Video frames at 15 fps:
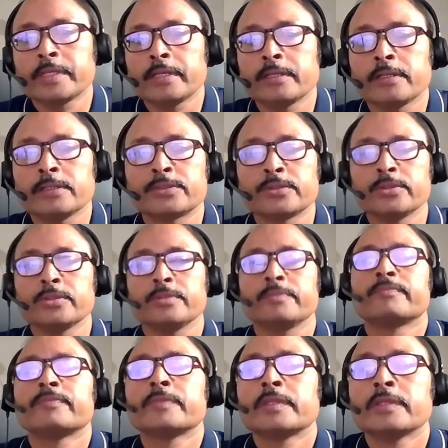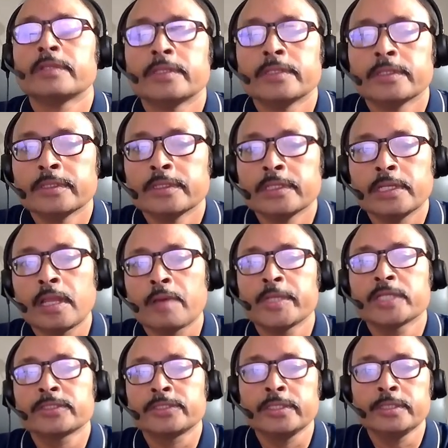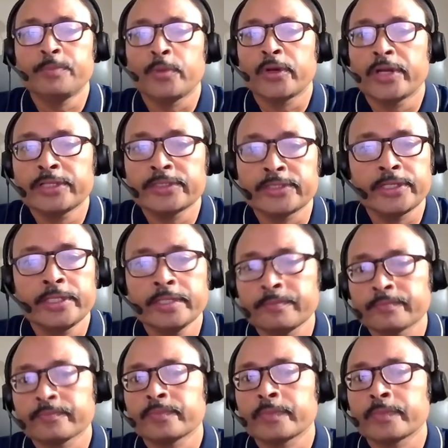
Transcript: and also Llama 3.3